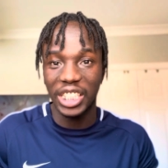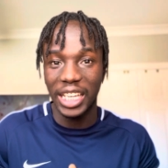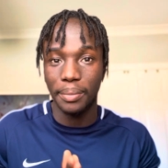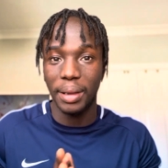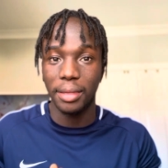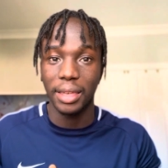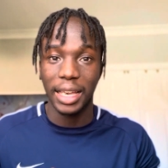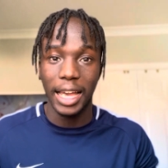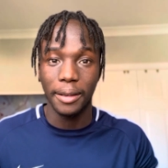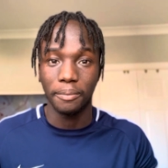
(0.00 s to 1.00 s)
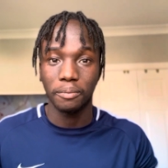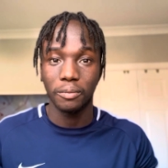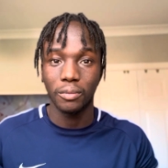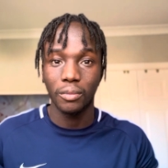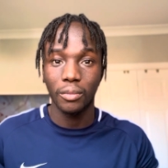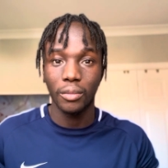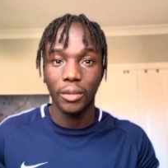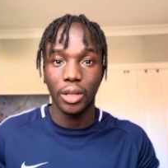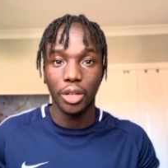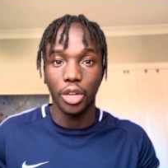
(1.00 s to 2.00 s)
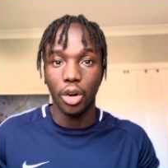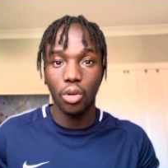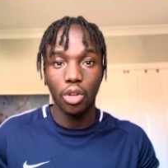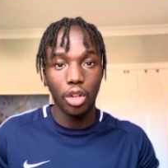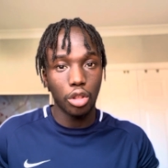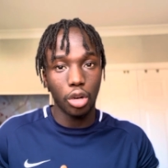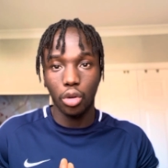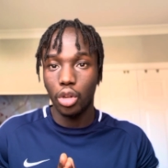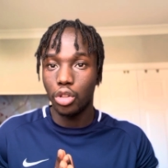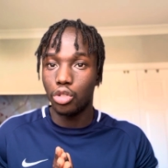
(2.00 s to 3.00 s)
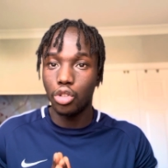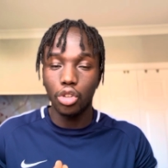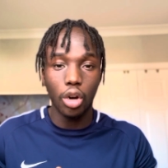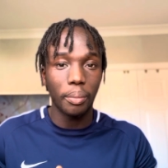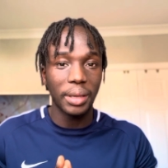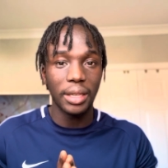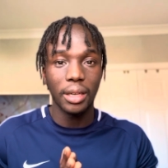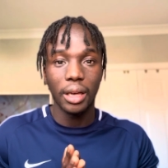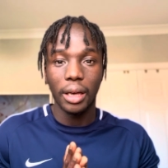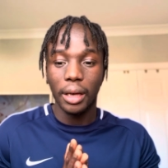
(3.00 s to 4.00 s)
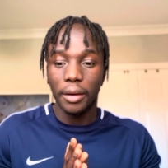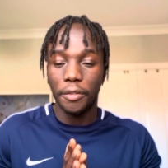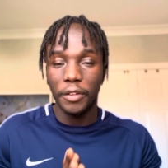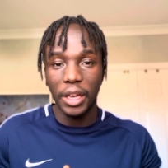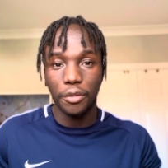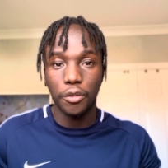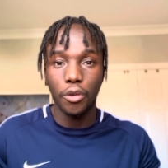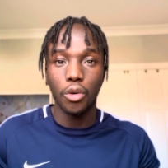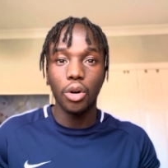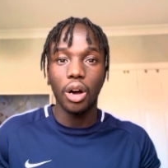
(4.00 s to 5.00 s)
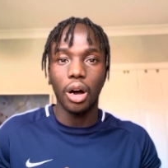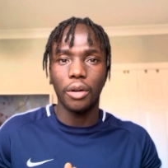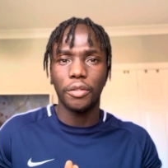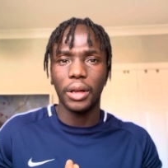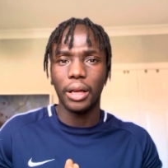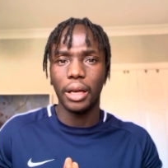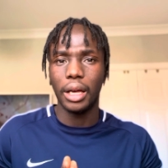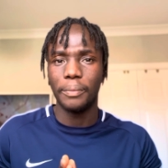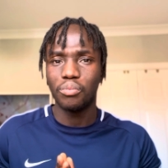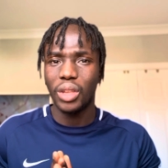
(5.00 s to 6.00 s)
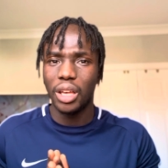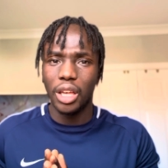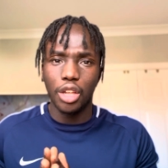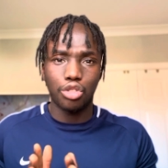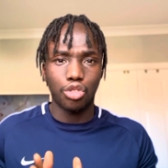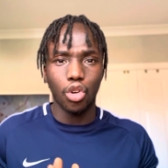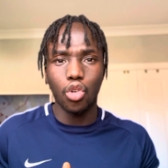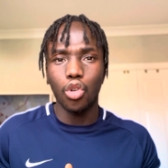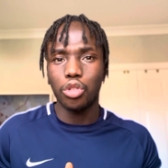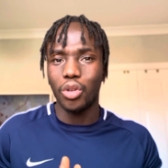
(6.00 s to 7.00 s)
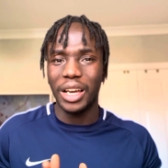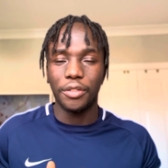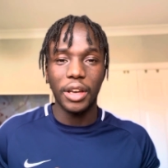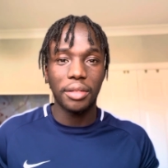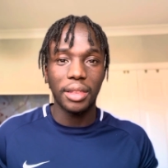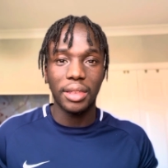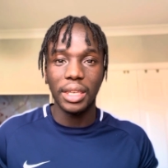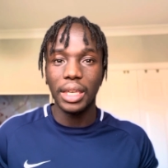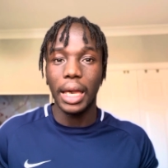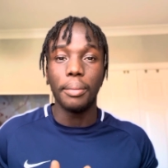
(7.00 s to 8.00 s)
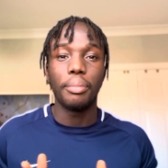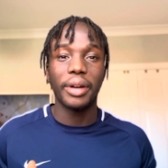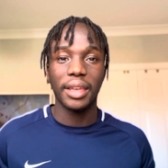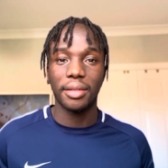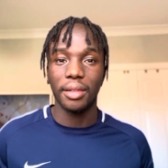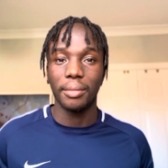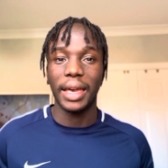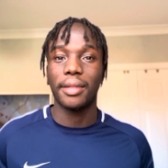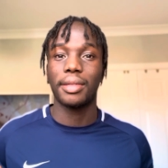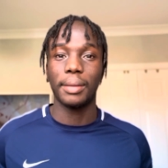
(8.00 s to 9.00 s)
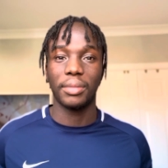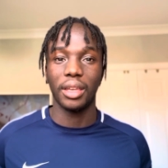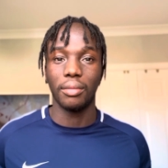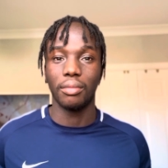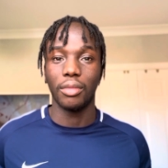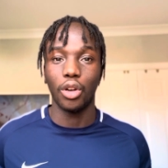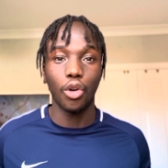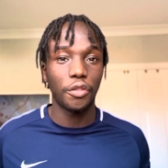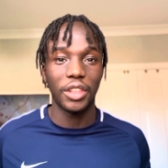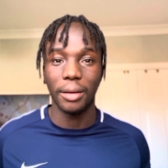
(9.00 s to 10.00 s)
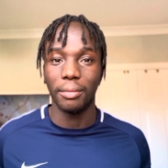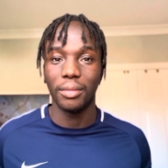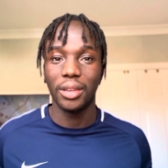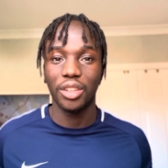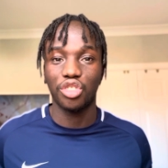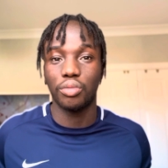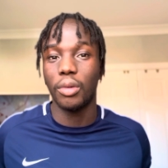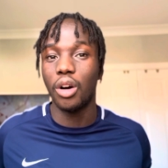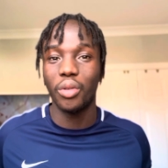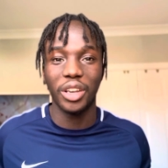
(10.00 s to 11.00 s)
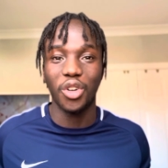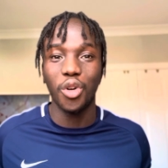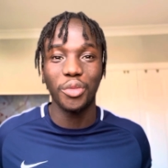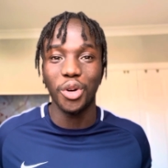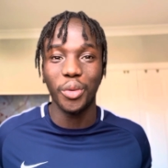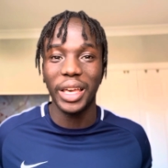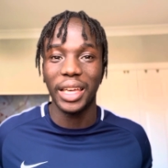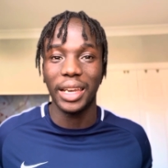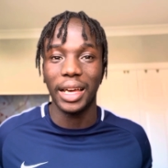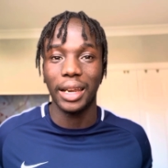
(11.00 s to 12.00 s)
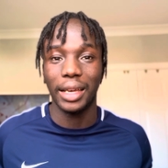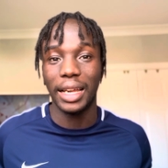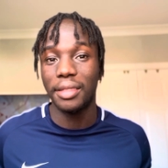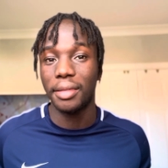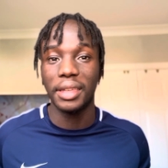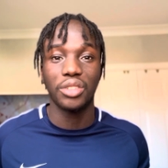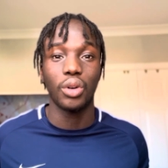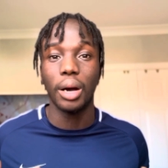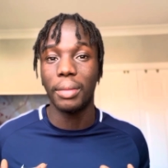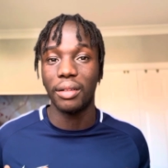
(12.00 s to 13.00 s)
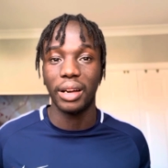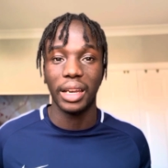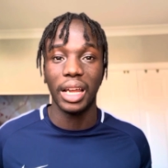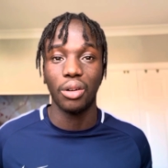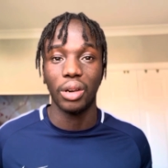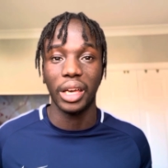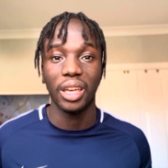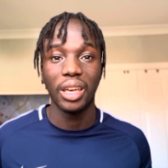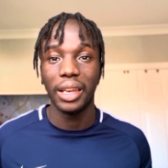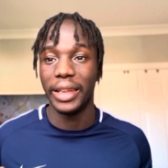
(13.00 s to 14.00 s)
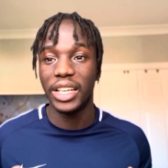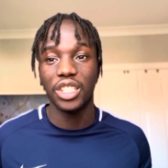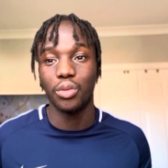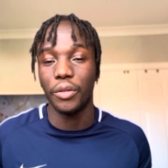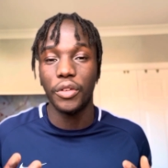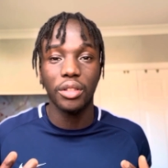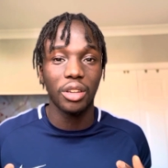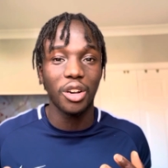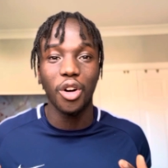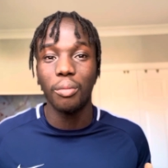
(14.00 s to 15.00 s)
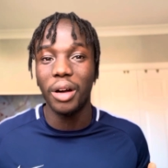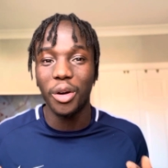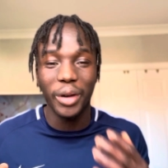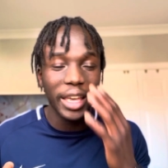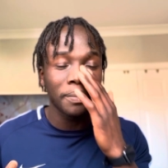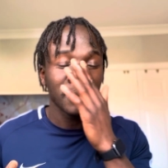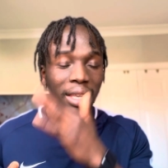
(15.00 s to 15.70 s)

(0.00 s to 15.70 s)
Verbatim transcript: day the best you can. You know, so do not be fearful of struggles or adversity. Embrace them, accept them, love them. Smile when they come your way and that. Like, that's the stage where I'm at right now. Like, literally, when things are not going my way,